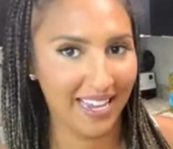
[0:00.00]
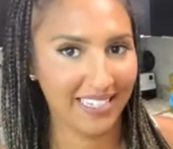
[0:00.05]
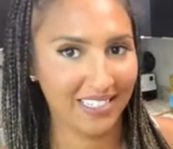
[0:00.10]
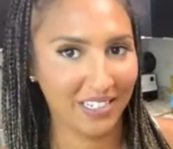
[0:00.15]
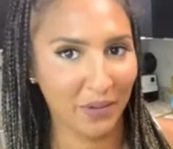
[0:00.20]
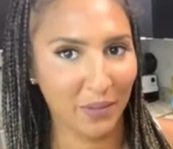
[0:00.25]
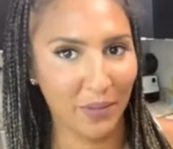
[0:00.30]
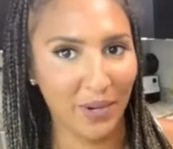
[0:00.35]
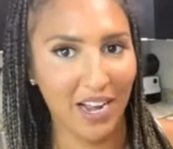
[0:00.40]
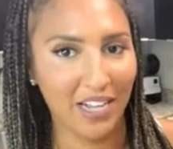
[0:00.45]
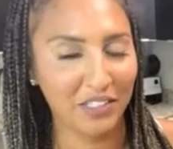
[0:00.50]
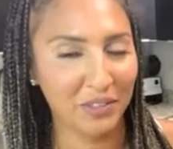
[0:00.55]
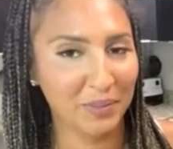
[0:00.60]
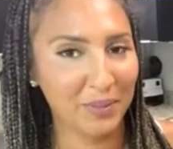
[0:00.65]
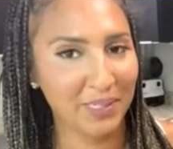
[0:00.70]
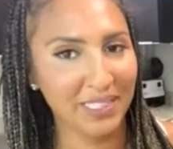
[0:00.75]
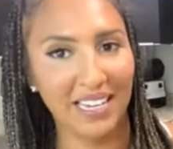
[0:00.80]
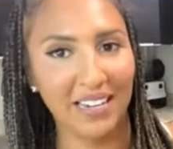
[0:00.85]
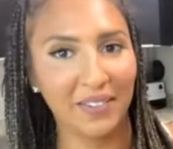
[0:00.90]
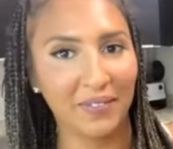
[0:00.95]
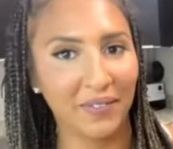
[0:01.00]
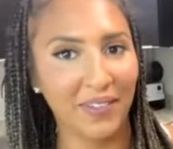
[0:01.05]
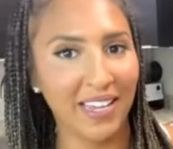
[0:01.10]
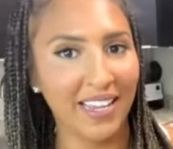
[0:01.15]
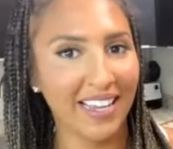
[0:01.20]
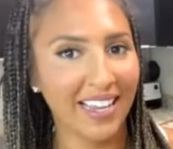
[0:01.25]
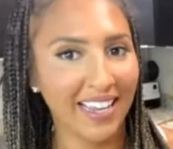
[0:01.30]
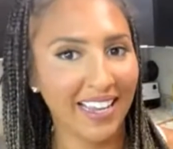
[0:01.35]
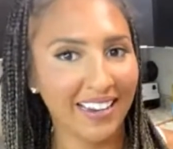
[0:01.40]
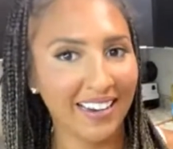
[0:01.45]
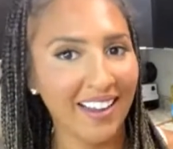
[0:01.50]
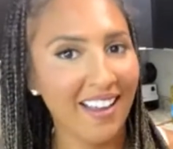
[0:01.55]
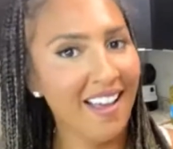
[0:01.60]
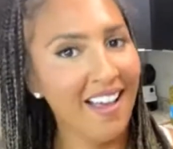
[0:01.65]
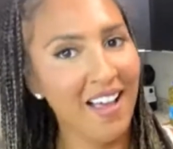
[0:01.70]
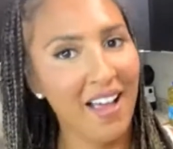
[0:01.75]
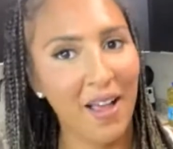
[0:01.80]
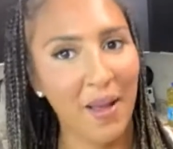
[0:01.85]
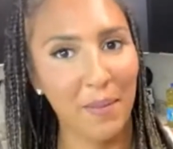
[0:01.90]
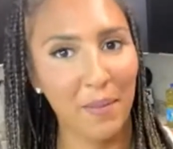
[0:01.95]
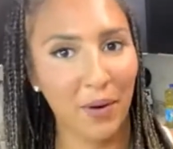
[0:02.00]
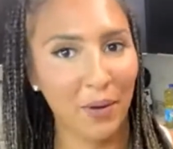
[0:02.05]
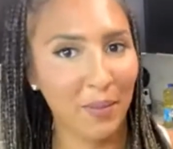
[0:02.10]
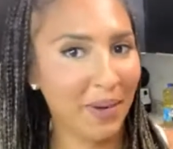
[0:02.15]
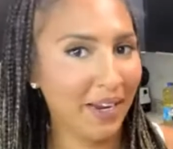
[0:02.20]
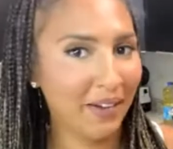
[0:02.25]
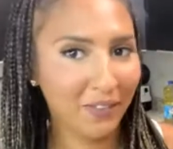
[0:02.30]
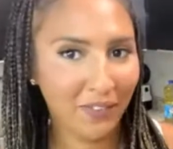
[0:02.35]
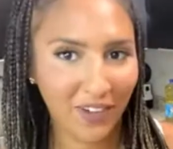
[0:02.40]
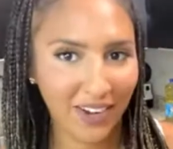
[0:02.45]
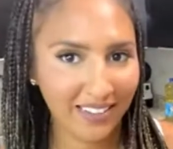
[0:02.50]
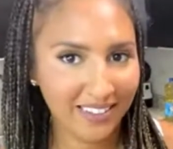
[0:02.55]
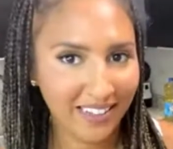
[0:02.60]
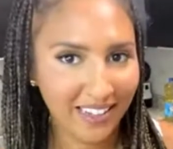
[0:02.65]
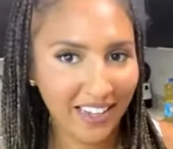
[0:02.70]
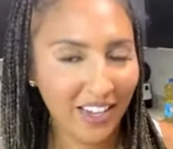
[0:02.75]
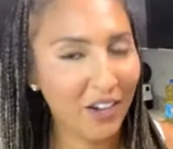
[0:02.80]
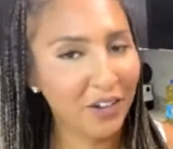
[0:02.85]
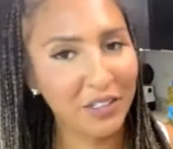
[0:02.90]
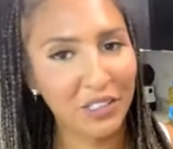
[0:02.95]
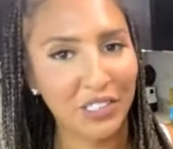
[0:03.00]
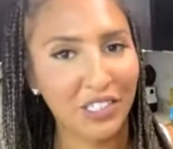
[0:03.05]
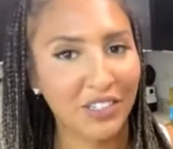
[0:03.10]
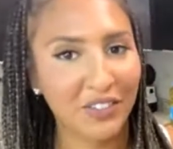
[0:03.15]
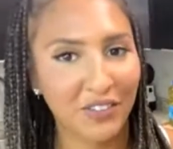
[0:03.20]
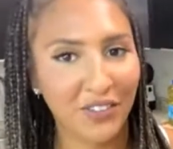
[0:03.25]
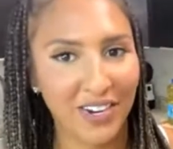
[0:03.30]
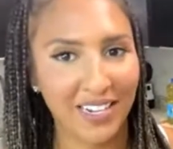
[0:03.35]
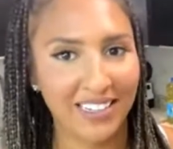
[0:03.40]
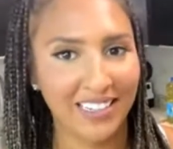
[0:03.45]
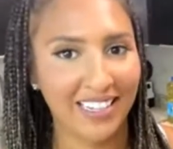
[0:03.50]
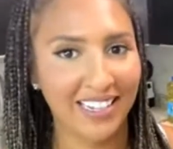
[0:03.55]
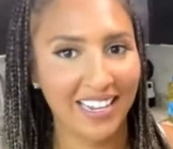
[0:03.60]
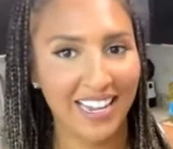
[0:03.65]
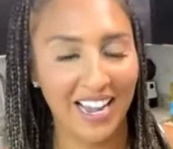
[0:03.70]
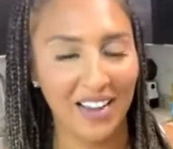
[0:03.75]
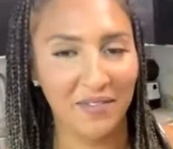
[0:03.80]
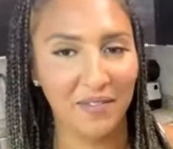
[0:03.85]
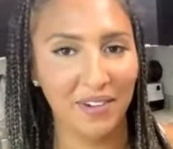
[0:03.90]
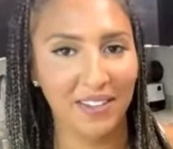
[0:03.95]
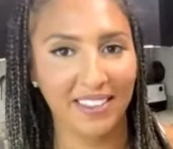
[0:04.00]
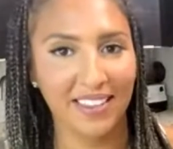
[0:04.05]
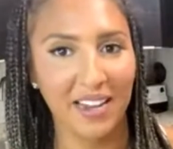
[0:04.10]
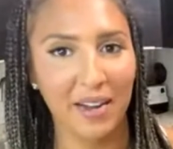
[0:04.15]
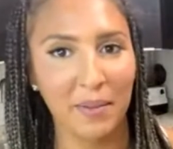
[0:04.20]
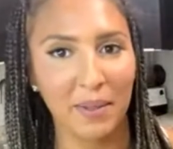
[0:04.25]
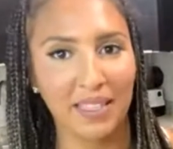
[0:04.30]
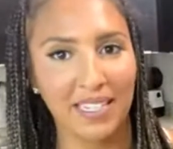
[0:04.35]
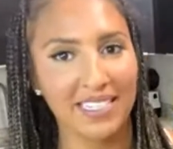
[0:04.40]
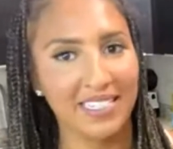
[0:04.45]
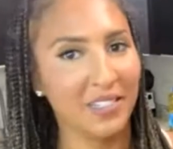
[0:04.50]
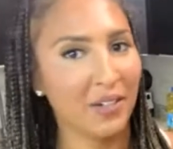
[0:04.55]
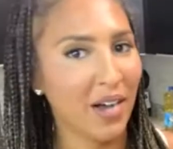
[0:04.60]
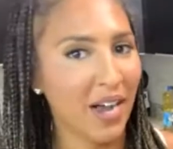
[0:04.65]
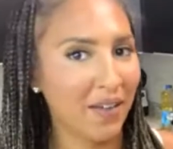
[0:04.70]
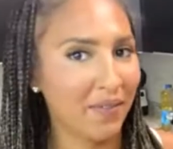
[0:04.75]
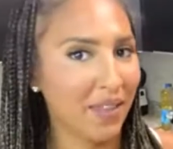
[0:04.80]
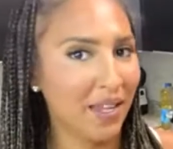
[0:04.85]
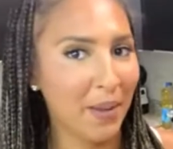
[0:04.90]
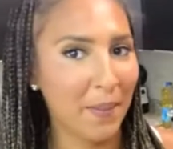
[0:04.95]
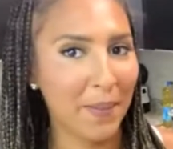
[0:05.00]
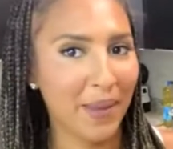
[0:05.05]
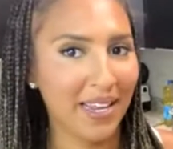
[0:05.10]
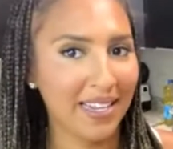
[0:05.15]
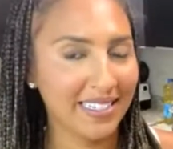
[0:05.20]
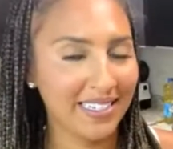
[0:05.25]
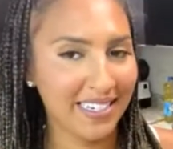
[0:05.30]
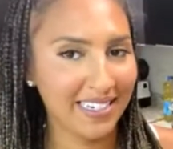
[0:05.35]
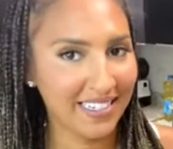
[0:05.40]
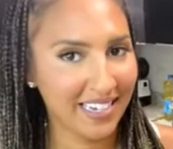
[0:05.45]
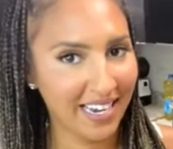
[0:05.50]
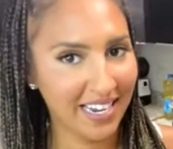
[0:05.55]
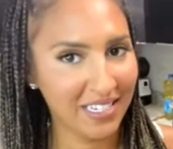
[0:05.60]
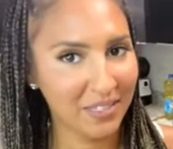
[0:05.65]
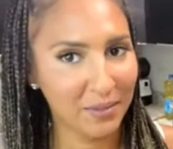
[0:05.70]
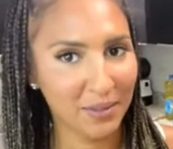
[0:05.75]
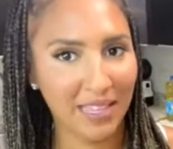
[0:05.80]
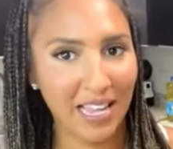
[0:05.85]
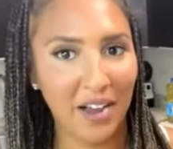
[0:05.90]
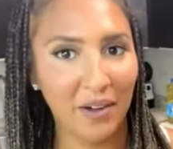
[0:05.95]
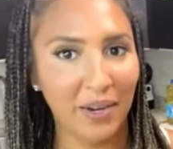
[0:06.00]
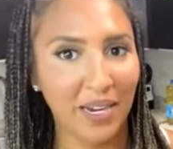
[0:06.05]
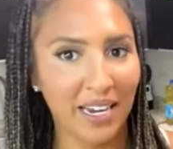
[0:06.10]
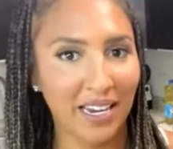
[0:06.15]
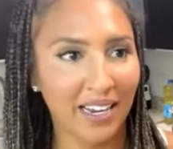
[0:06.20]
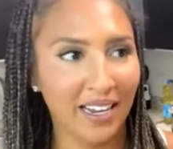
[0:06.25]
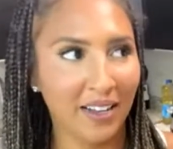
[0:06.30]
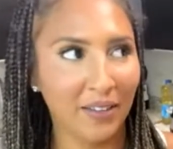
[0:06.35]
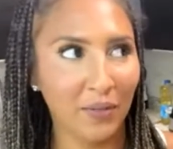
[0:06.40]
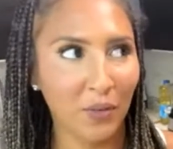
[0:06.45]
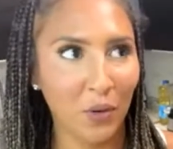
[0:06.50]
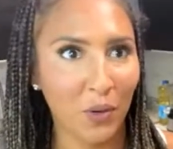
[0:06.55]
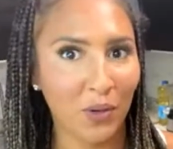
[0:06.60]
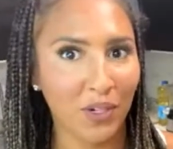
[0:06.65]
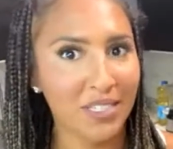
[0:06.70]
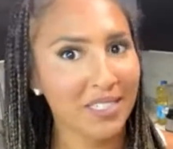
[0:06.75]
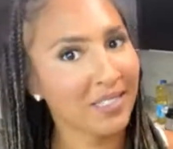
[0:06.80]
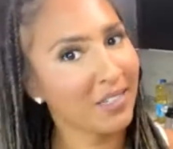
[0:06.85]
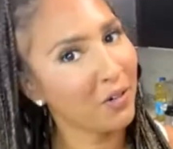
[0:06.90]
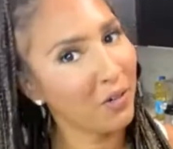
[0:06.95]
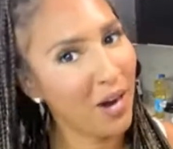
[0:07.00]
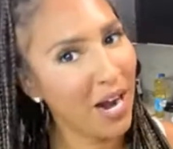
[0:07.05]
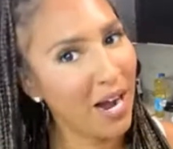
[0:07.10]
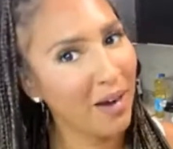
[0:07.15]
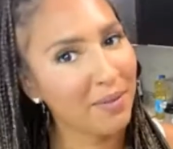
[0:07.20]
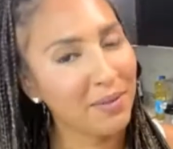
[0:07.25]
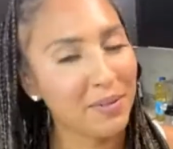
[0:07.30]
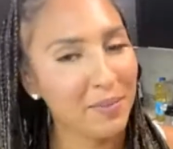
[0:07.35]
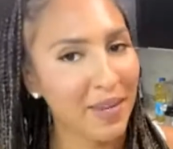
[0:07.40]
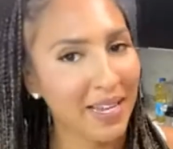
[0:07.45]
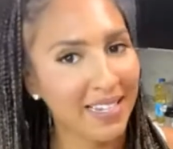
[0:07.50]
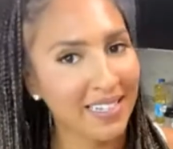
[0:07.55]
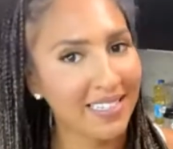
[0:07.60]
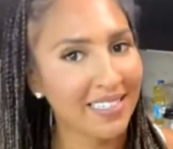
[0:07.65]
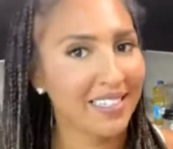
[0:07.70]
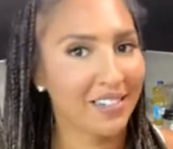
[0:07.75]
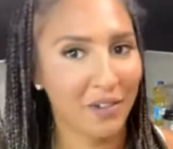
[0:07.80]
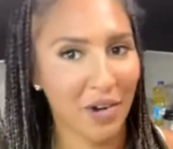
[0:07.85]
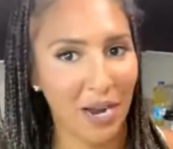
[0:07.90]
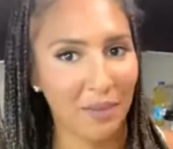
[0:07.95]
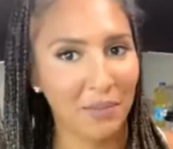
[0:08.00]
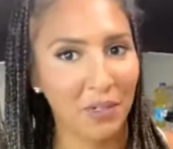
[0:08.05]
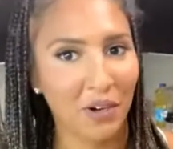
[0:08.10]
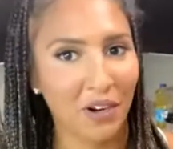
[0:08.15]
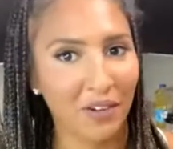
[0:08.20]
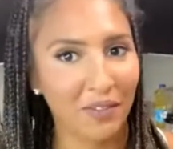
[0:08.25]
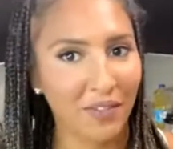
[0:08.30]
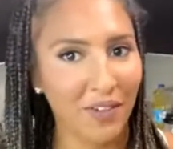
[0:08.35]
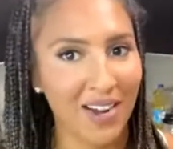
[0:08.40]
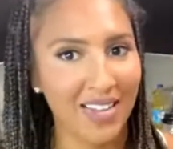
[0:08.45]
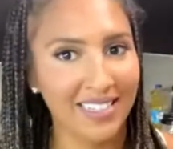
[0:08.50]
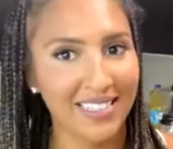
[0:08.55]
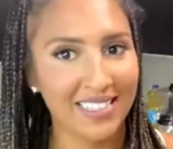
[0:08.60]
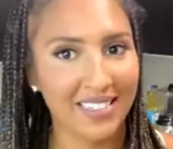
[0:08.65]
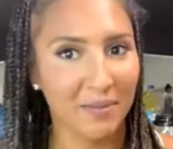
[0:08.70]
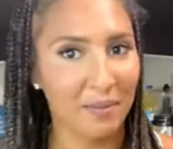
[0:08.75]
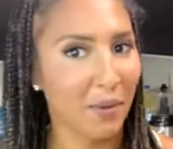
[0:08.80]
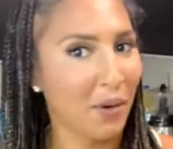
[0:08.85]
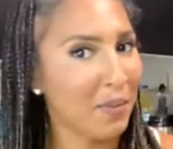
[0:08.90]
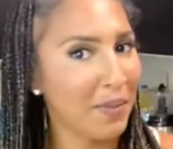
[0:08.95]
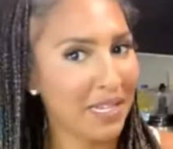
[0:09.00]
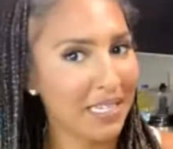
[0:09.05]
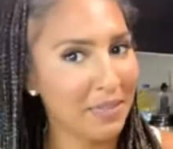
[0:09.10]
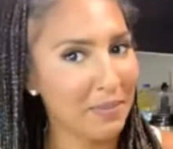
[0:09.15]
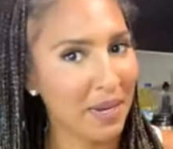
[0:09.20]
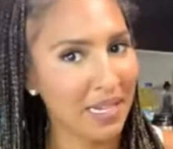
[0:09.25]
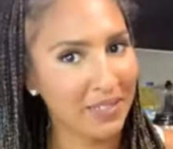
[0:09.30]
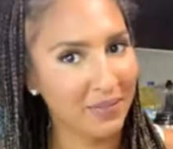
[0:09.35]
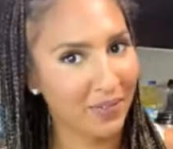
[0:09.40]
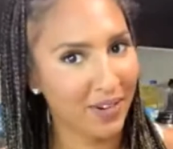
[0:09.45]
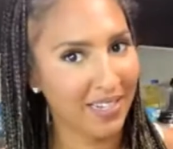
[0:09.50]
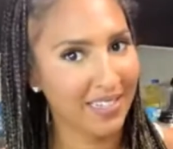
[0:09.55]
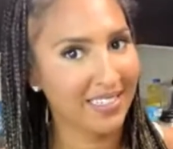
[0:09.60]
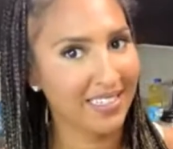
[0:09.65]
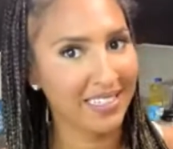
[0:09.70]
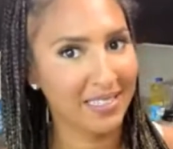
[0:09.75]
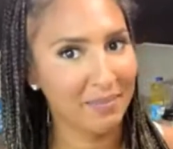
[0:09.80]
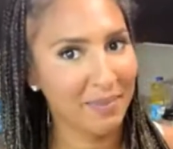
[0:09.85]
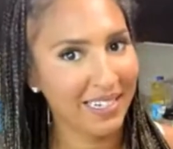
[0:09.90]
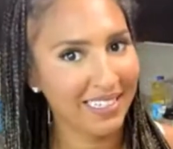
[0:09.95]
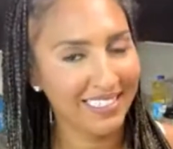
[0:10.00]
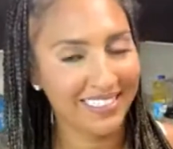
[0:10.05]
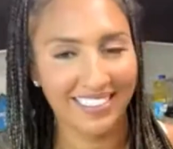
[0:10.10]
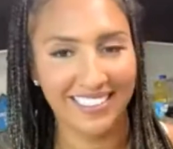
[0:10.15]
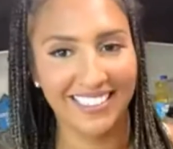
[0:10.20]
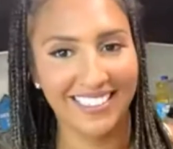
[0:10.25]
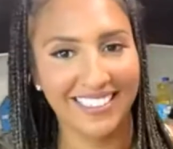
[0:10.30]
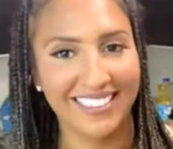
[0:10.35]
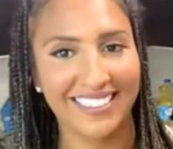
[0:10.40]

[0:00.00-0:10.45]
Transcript: They're 100% vegan, mermaid friendly, ocean friendly, everything, but they still have the amazing taste without eating, of course, crabs because crabs are our friends and mermaids' best friends especially.